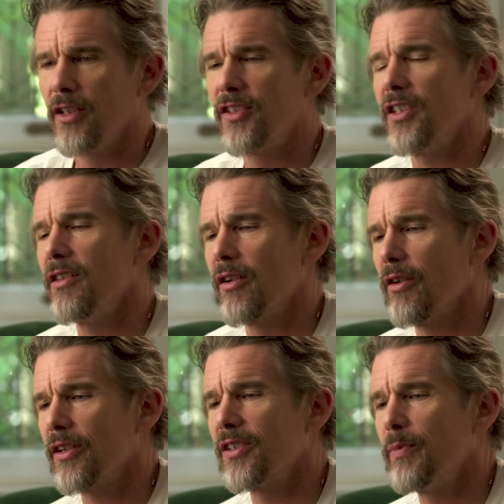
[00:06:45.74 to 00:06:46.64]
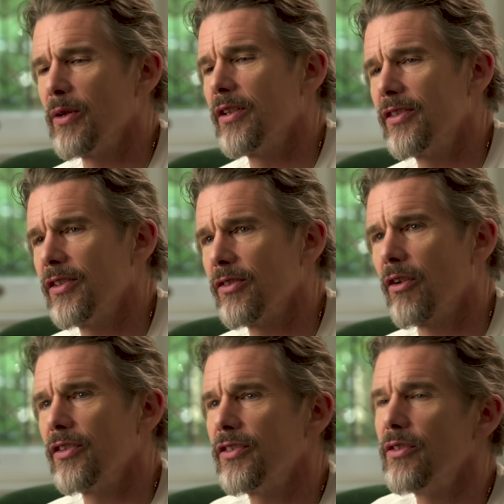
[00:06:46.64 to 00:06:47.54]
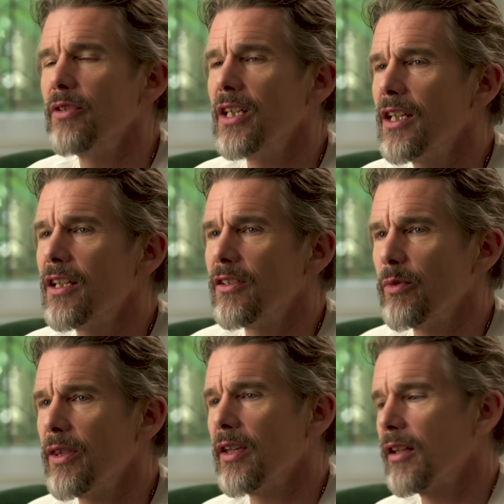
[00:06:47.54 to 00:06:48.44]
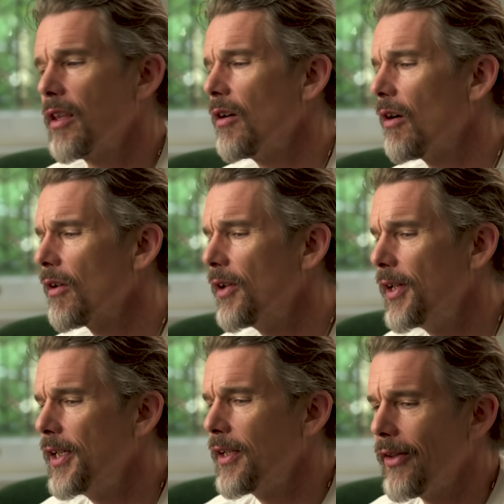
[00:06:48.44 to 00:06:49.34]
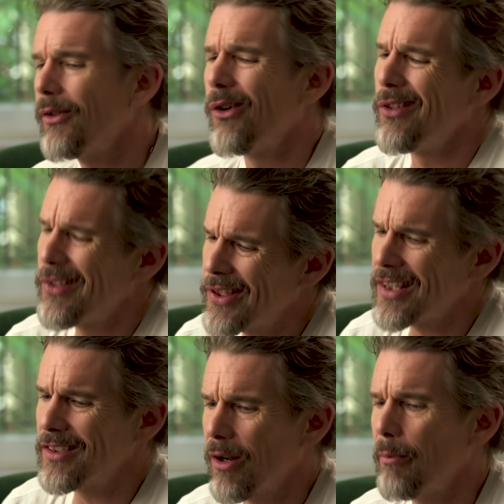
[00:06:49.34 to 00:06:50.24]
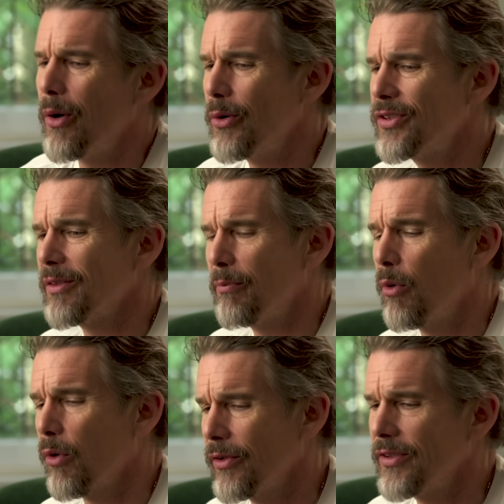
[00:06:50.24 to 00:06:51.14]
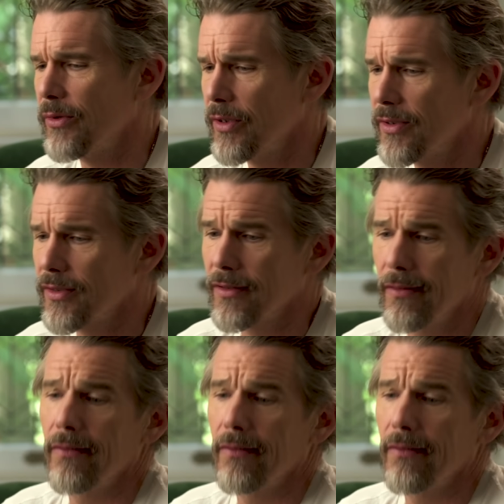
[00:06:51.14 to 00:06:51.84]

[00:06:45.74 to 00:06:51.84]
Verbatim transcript: see that our experiences aren't as unique as we think they are that all the things that are most important to us,